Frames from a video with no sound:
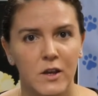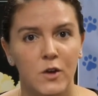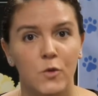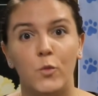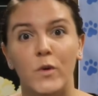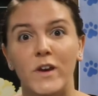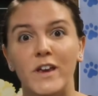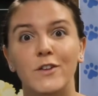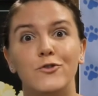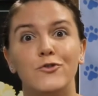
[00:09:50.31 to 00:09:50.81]

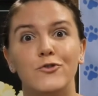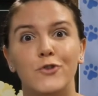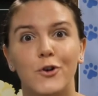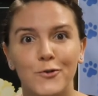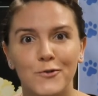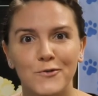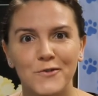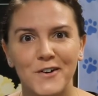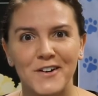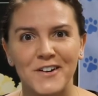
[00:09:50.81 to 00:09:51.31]
We no
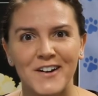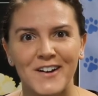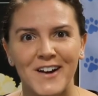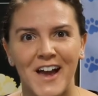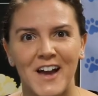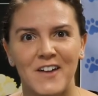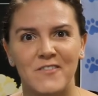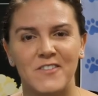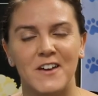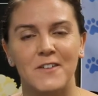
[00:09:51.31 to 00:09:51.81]
longer
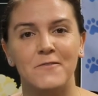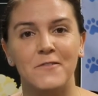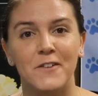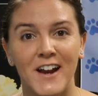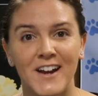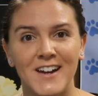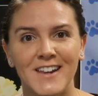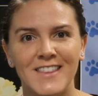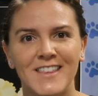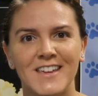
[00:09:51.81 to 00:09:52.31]
have that for
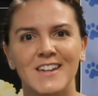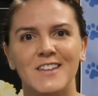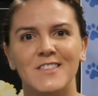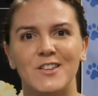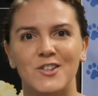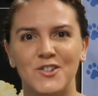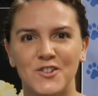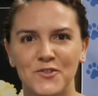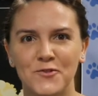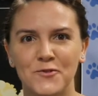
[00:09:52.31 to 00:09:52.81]
anything in the
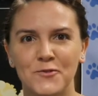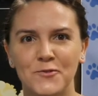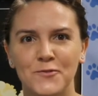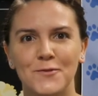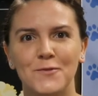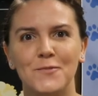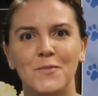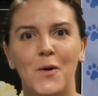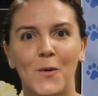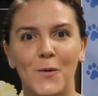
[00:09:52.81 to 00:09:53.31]
children's
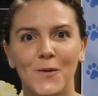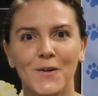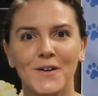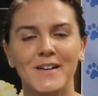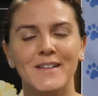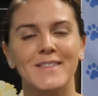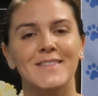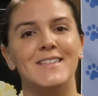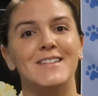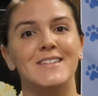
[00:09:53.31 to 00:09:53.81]
room or
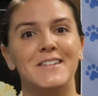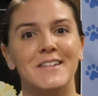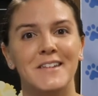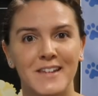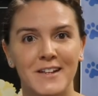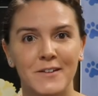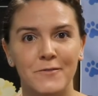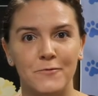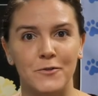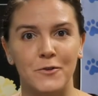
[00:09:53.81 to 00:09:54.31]
in the
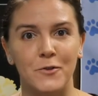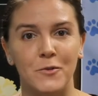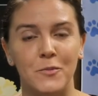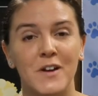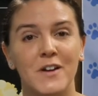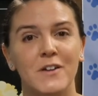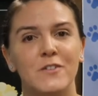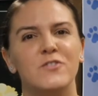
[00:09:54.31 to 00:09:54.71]
teen room.